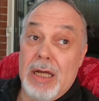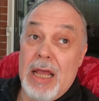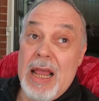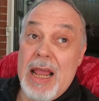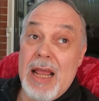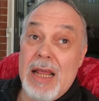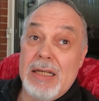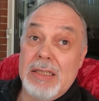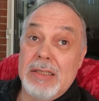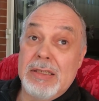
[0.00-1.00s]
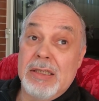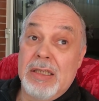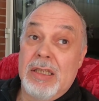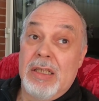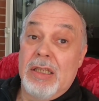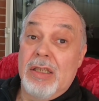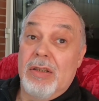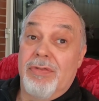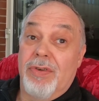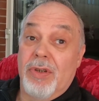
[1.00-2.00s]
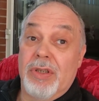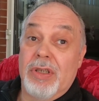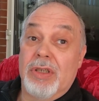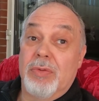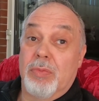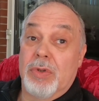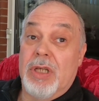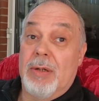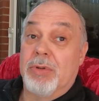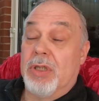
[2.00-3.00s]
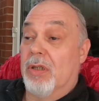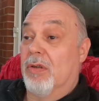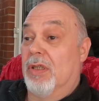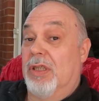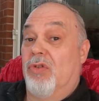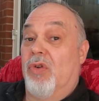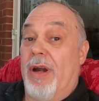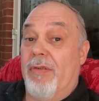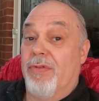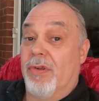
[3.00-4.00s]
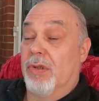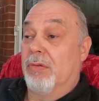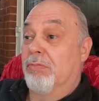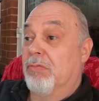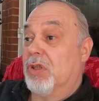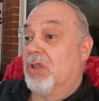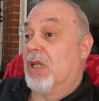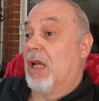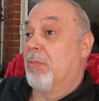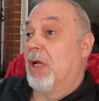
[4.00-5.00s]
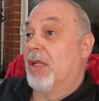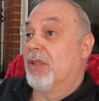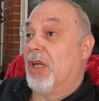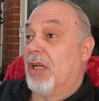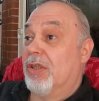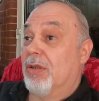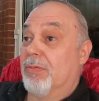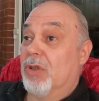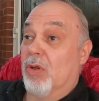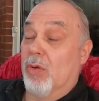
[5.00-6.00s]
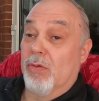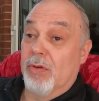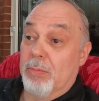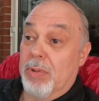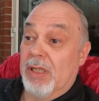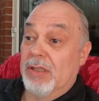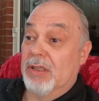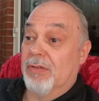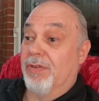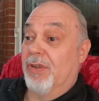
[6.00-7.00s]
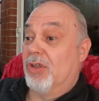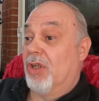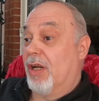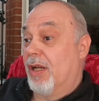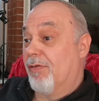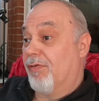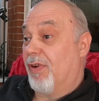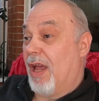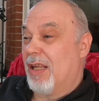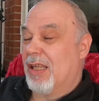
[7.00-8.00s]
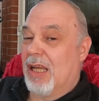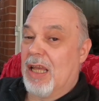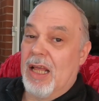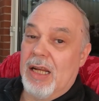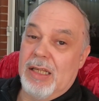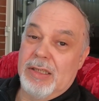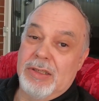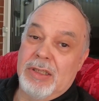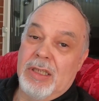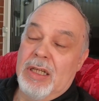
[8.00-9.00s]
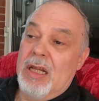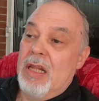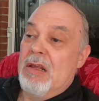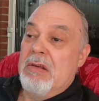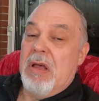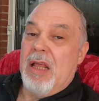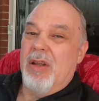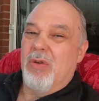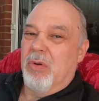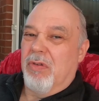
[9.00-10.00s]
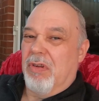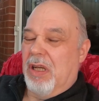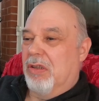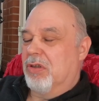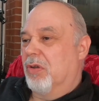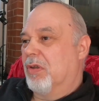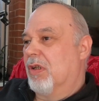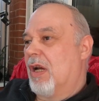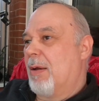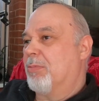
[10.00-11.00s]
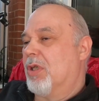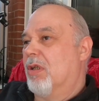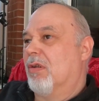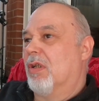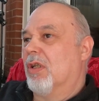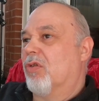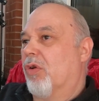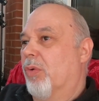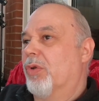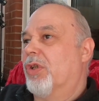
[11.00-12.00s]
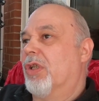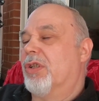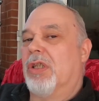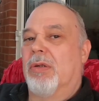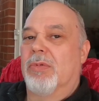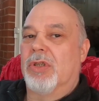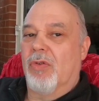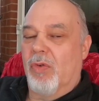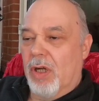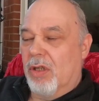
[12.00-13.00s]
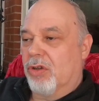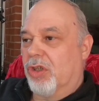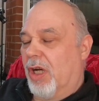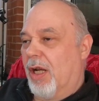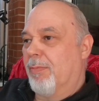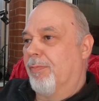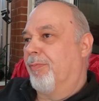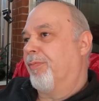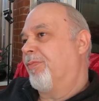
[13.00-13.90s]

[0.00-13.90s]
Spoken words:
and the footage was absolutely dreadful. Stabilization was all over the place, the fisheye effect, the colors, and the whole thing turned out absolutely atrocious, and it was a real shame.